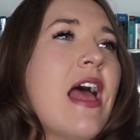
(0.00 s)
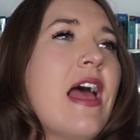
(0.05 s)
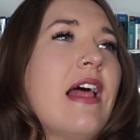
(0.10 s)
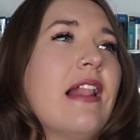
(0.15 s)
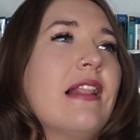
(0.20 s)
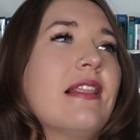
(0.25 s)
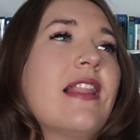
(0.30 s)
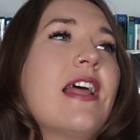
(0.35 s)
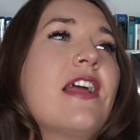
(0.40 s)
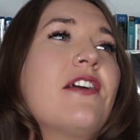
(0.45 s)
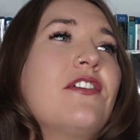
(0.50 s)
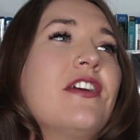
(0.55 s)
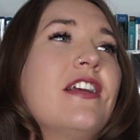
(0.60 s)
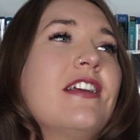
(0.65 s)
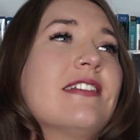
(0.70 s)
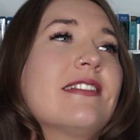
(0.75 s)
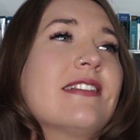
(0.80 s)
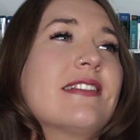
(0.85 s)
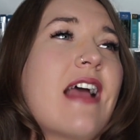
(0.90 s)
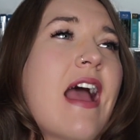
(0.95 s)

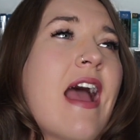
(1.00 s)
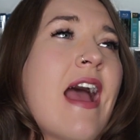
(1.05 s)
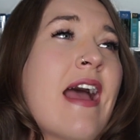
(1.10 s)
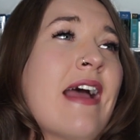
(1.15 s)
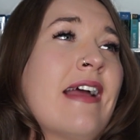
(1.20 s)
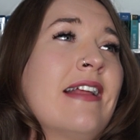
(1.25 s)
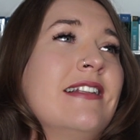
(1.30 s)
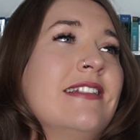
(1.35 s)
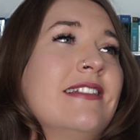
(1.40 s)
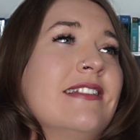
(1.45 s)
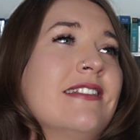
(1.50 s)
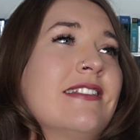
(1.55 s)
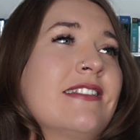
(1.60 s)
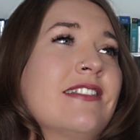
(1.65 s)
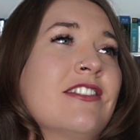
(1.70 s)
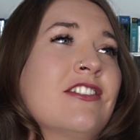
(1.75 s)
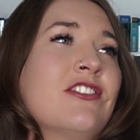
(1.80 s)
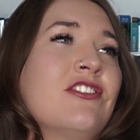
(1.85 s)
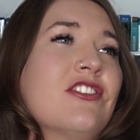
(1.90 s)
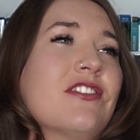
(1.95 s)
hilarious and
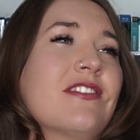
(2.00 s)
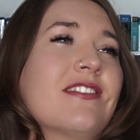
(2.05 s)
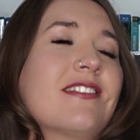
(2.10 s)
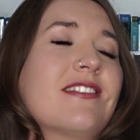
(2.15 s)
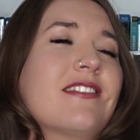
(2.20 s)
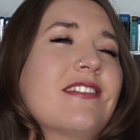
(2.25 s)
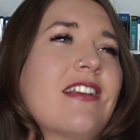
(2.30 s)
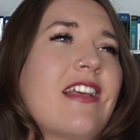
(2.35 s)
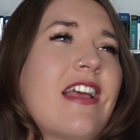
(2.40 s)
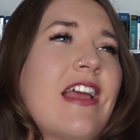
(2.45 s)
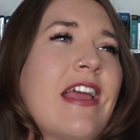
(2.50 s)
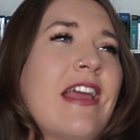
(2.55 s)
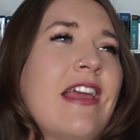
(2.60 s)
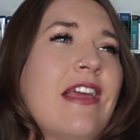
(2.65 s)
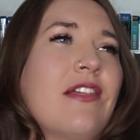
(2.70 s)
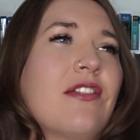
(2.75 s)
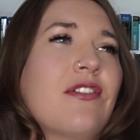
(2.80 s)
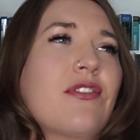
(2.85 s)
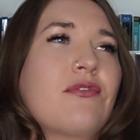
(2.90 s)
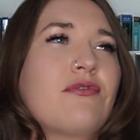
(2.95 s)
just
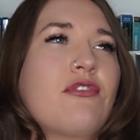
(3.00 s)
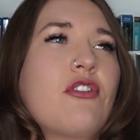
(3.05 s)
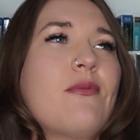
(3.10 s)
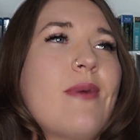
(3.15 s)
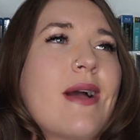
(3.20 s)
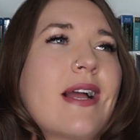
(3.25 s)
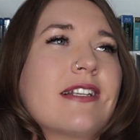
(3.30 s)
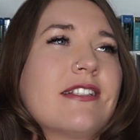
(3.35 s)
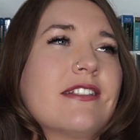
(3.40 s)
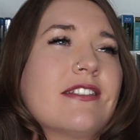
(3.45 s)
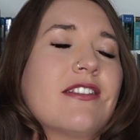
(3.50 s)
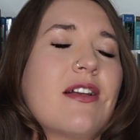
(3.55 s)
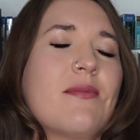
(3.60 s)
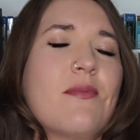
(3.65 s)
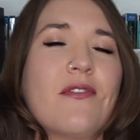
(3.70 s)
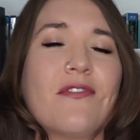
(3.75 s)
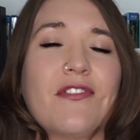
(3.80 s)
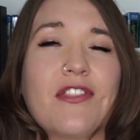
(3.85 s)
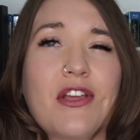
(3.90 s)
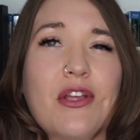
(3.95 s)
a throwback to some
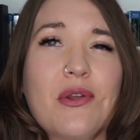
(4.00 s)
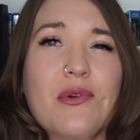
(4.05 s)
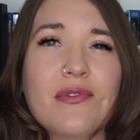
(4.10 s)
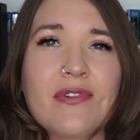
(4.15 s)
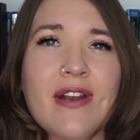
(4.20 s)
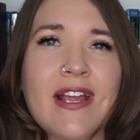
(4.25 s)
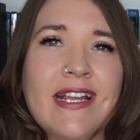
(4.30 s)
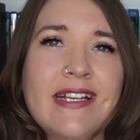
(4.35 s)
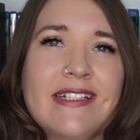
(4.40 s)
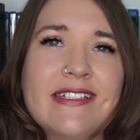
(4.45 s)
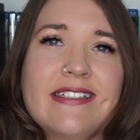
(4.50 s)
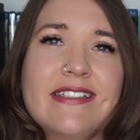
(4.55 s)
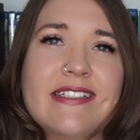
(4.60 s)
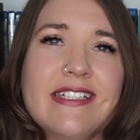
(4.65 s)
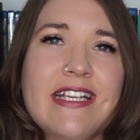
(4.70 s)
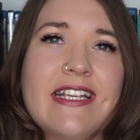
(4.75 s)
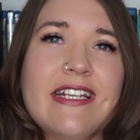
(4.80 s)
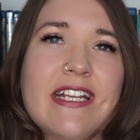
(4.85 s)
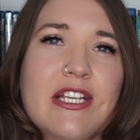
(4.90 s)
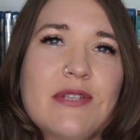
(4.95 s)
of the great
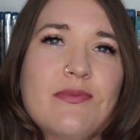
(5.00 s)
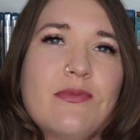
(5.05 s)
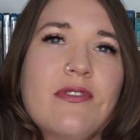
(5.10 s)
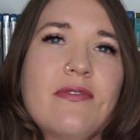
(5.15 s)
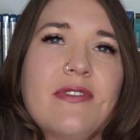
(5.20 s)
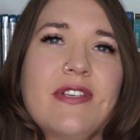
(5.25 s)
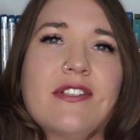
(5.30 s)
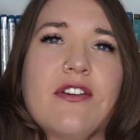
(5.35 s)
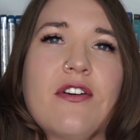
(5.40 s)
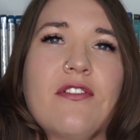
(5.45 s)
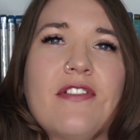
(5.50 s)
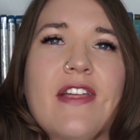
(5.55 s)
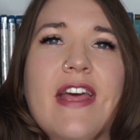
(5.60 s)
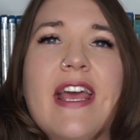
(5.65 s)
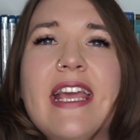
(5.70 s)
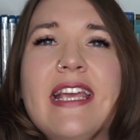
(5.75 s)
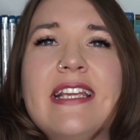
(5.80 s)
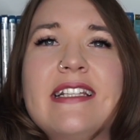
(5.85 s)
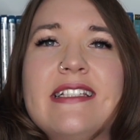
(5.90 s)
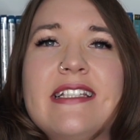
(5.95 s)
teenage movies of the
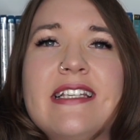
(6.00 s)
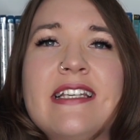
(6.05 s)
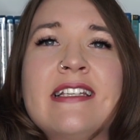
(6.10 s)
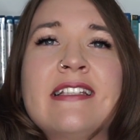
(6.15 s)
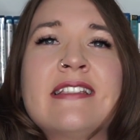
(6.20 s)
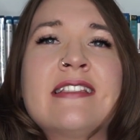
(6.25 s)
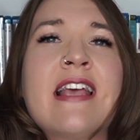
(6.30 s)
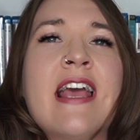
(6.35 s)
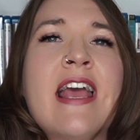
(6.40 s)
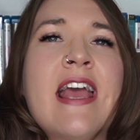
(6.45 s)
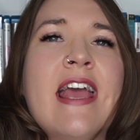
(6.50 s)
eighties.